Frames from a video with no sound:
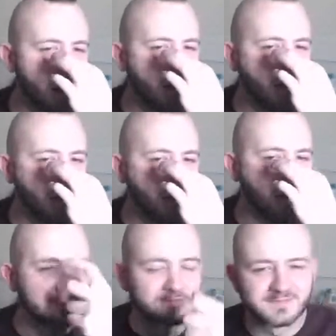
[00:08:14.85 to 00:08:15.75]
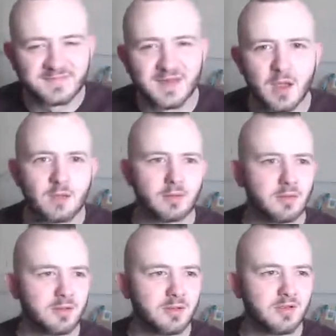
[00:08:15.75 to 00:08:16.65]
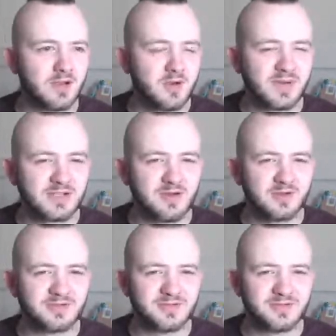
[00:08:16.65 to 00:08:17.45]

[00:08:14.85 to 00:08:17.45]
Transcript: Oh my god.